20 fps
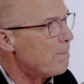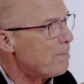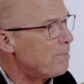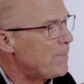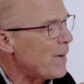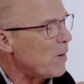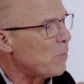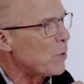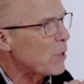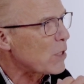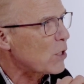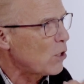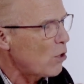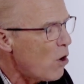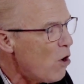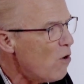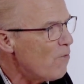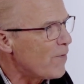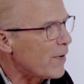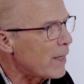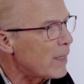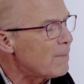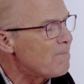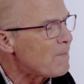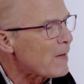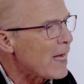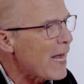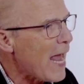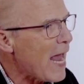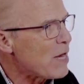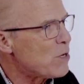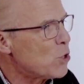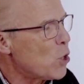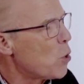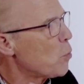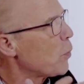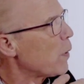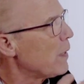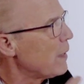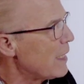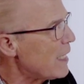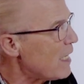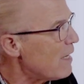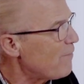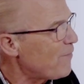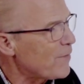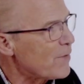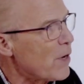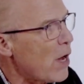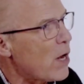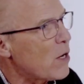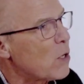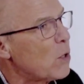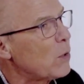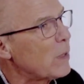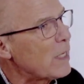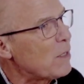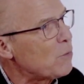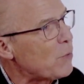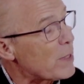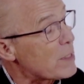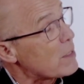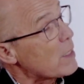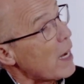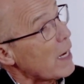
But with COVID and no relief, not only with